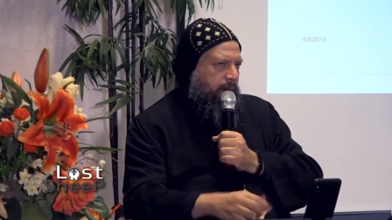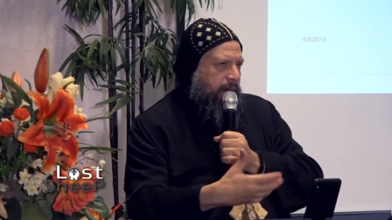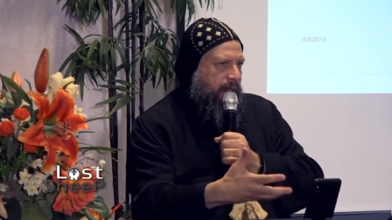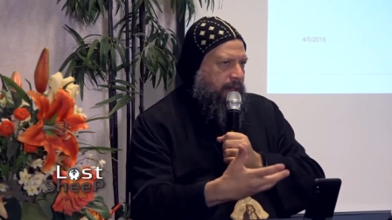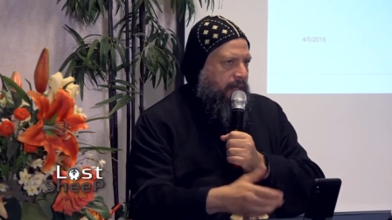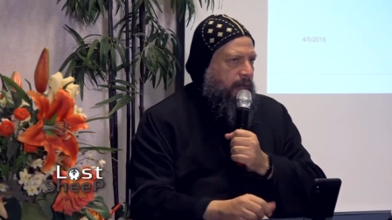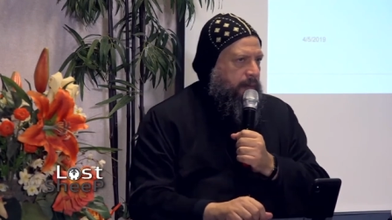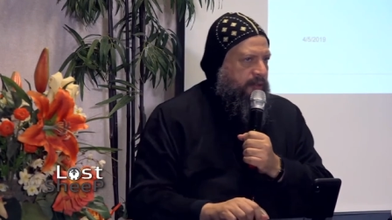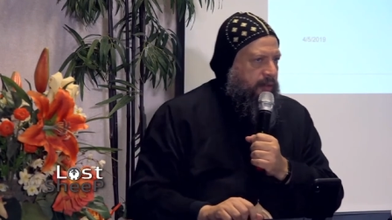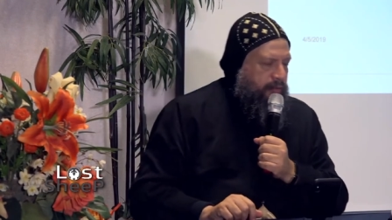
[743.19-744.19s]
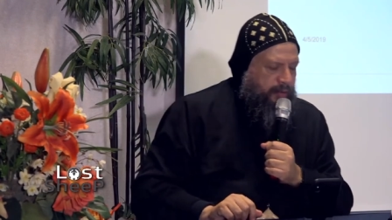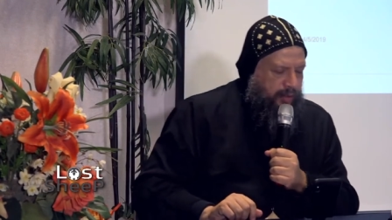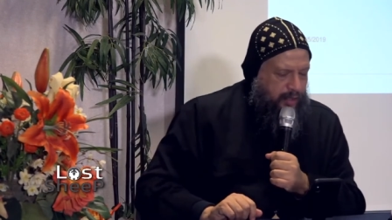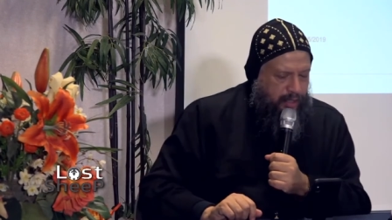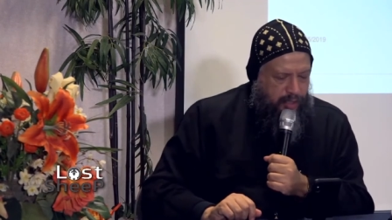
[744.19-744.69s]
Many times in
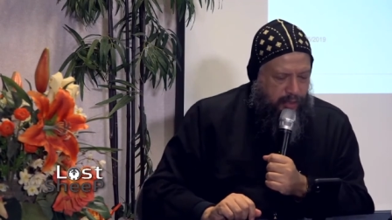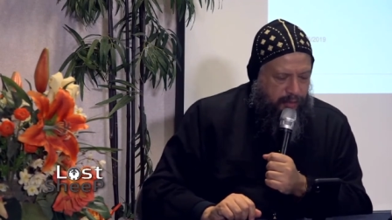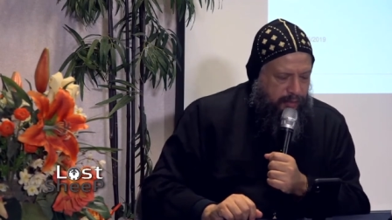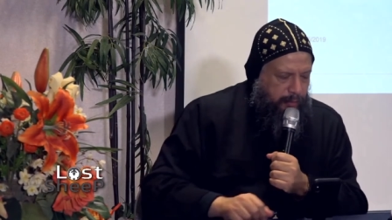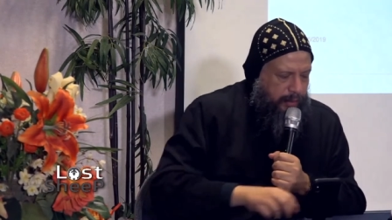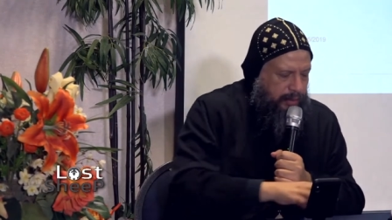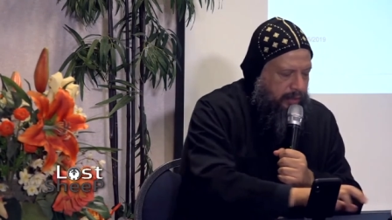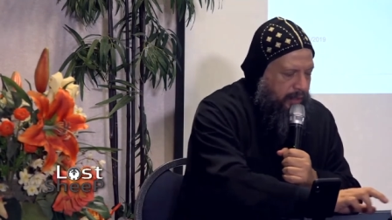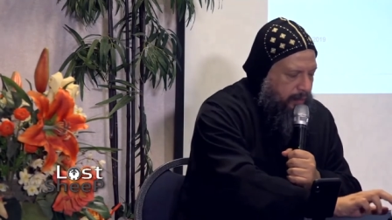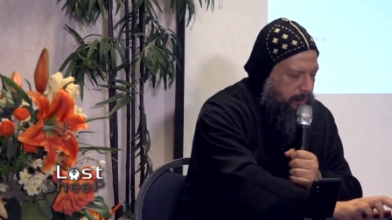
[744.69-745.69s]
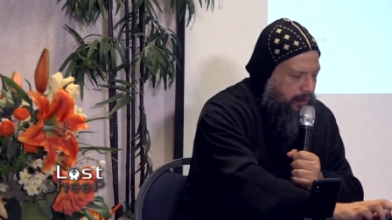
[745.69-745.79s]
visitations, somebody tell